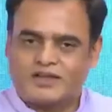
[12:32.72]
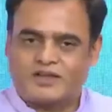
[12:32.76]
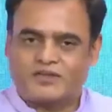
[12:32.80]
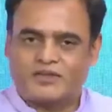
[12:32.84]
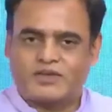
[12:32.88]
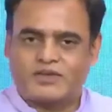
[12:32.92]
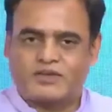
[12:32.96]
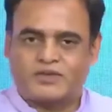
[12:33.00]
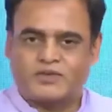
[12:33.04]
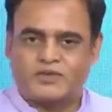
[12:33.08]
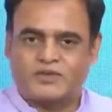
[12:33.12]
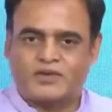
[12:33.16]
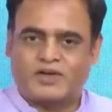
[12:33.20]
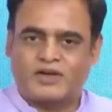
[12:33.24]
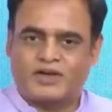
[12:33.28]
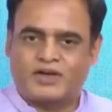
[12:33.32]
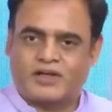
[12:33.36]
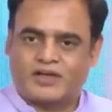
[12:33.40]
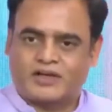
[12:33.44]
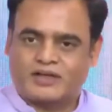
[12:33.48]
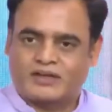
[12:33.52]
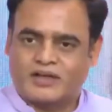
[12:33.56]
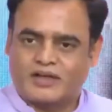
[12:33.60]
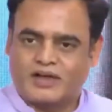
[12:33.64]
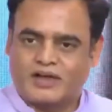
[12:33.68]
of the student
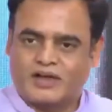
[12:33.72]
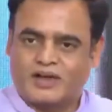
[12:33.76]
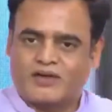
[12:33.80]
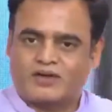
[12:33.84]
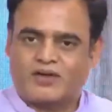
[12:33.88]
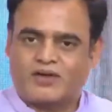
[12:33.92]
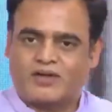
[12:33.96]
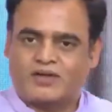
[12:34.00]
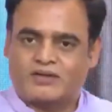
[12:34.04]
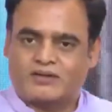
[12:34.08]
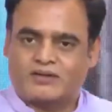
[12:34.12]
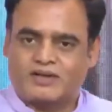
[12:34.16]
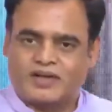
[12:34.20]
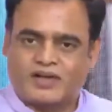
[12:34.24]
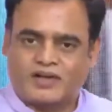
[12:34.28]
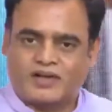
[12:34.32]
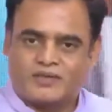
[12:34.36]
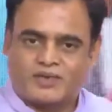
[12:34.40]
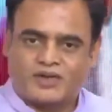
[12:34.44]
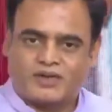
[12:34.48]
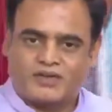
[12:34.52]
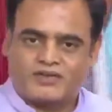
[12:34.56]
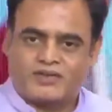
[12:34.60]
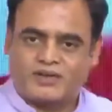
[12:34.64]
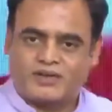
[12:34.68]
or the governance, the
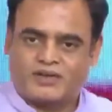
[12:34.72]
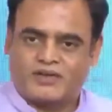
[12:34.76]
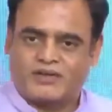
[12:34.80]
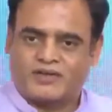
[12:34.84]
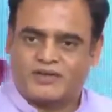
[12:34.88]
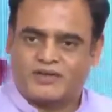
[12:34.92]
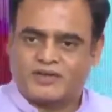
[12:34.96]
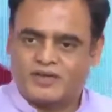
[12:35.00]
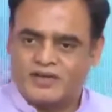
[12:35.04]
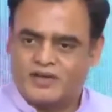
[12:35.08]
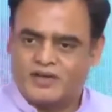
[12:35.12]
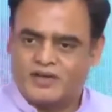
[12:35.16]
administration,